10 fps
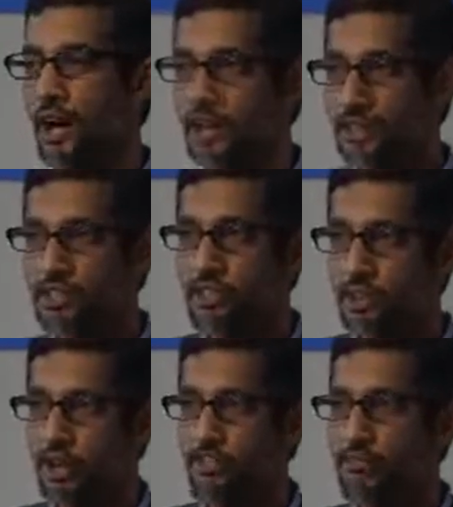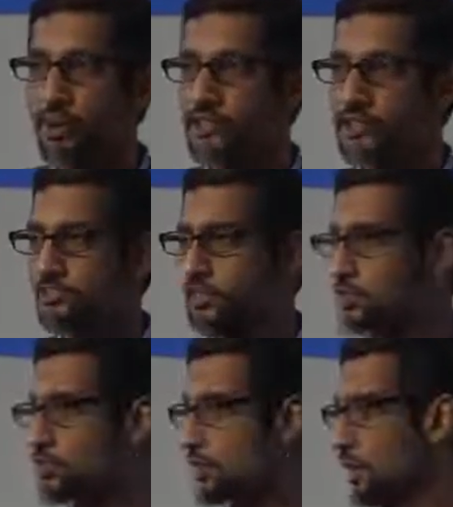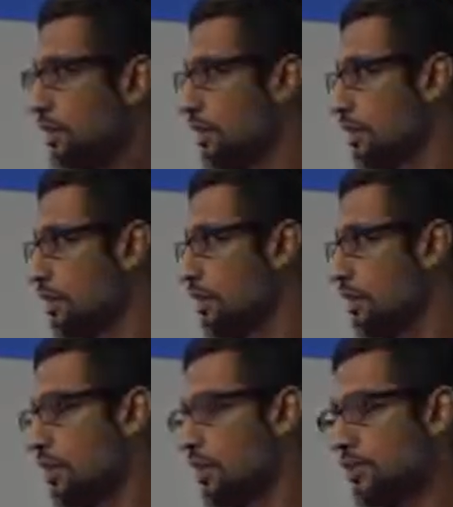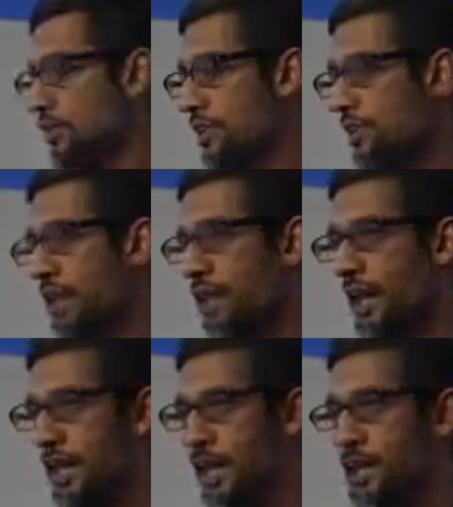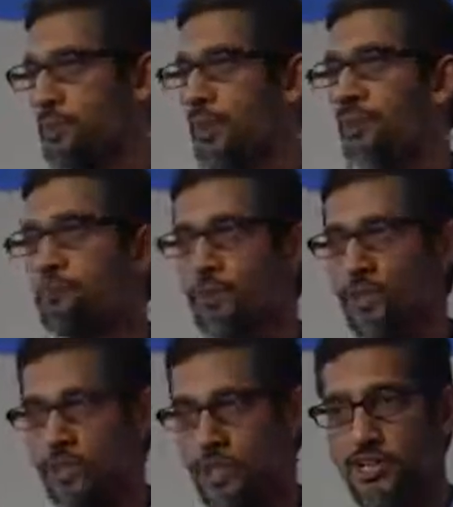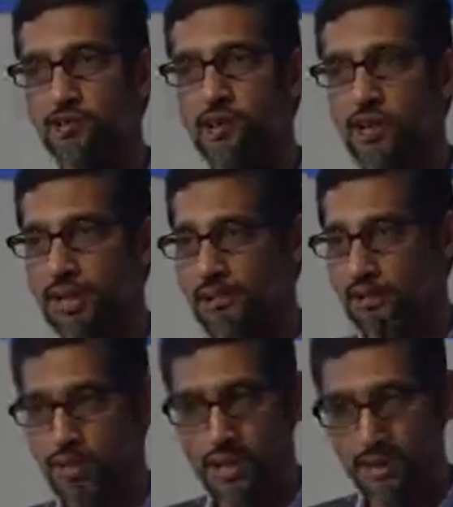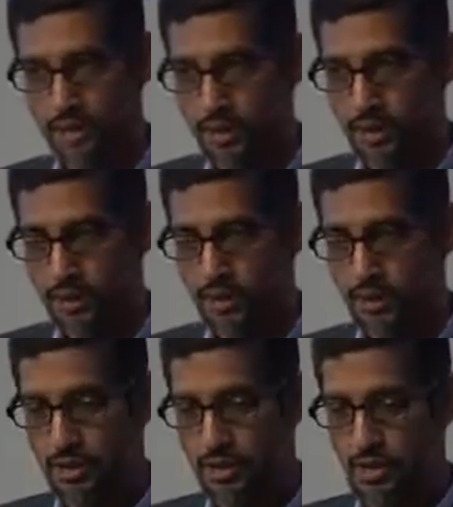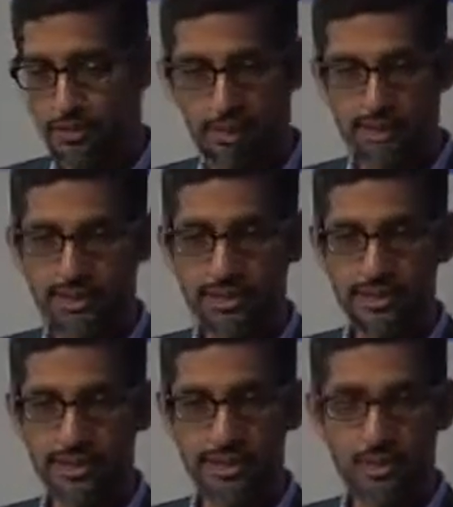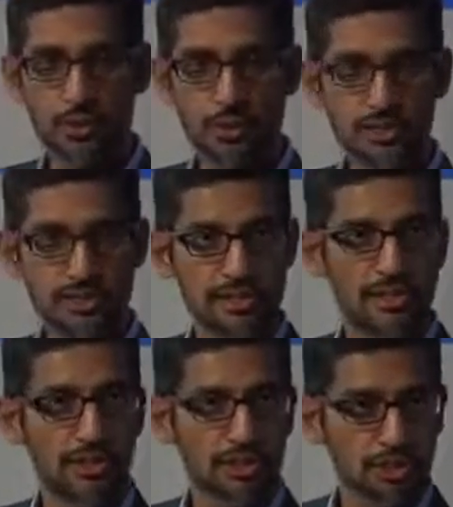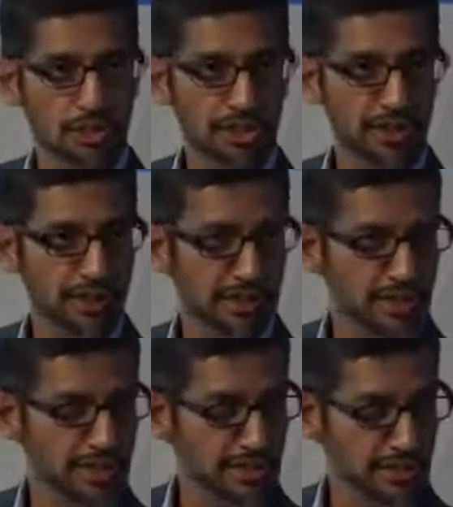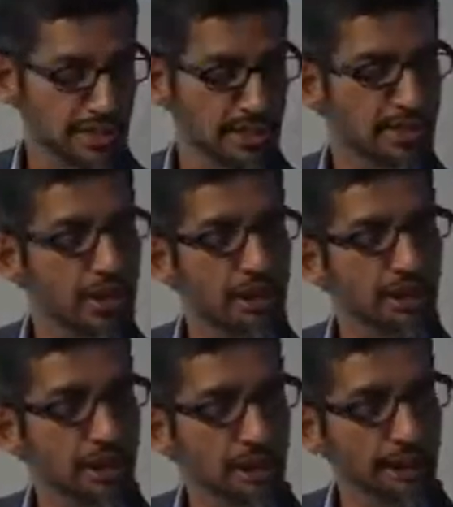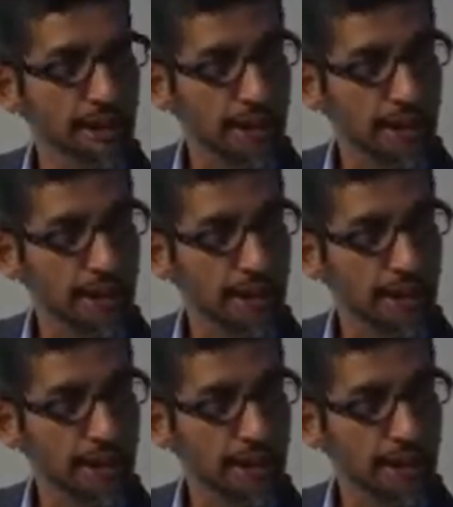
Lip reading: I think there's a lot of positive news there. If you look at academic computer science programs throughout, in places like the US, you definitely see the